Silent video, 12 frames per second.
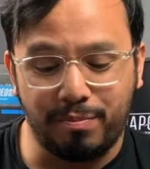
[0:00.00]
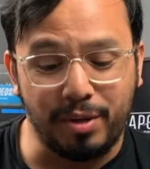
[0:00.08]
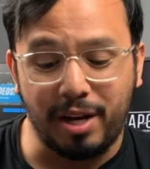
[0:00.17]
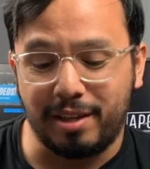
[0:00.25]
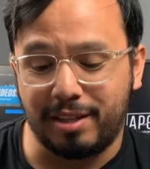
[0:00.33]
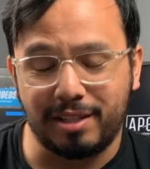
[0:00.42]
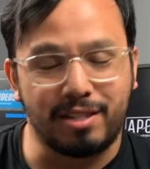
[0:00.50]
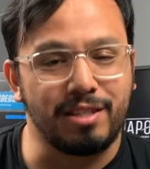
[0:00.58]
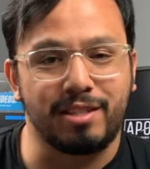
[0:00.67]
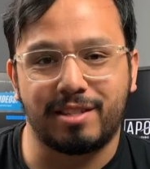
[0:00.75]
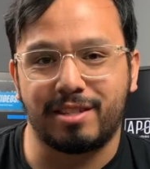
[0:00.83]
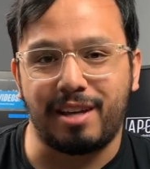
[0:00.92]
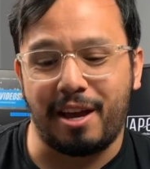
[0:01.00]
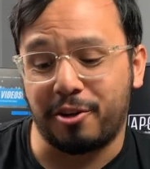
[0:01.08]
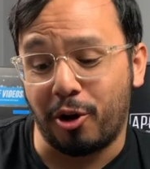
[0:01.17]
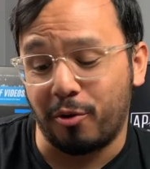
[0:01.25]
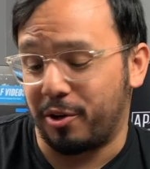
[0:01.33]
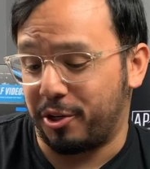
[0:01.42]
But this is, I
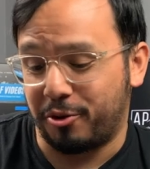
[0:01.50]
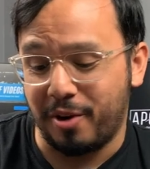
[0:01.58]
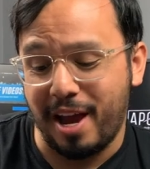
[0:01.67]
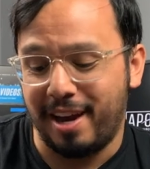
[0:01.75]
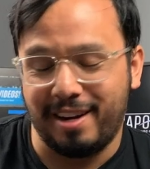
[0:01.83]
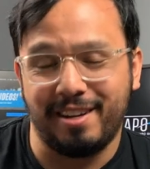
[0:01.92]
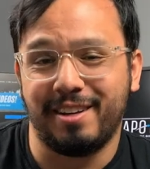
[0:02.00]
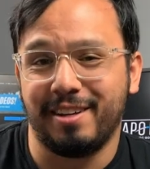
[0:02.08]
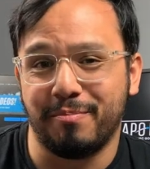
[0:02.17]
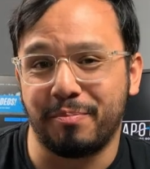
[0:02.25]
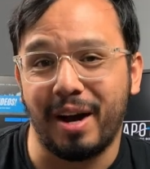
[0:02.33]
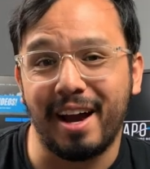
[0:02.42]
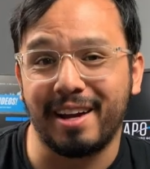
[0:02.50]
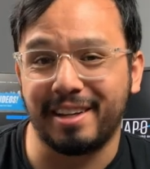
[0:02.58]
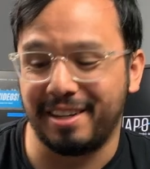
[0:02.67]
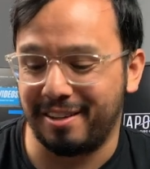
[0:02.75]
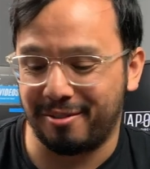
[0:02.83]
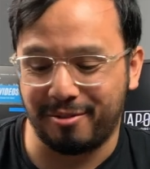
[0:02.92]
don't regret
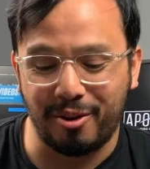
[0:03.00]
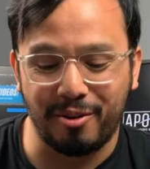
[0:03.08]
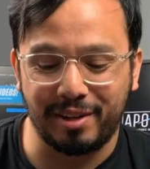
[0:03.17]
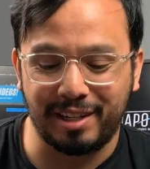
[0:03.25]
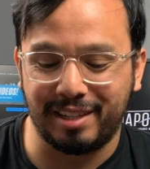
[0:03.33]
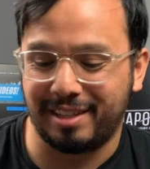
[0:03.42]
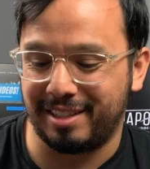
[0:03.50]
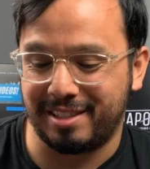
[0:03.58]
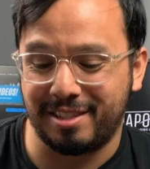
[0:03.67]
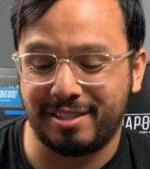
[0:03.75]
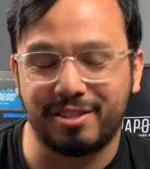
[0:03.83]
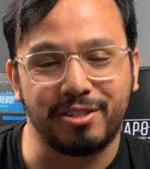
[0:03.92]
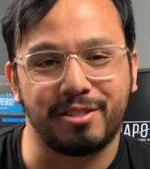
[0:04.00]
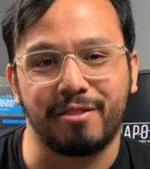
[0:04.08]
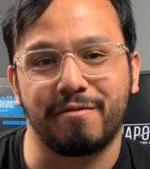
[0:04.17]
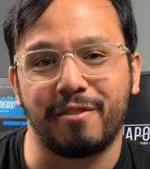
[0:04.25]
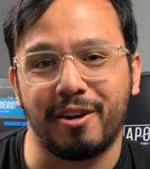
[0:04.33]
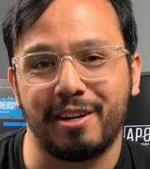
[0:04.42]
buying it and throwing it, because it's just
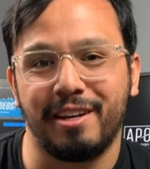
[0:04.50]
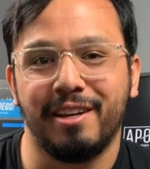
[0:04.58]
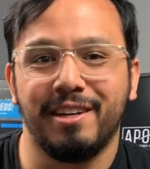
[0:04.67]
a fun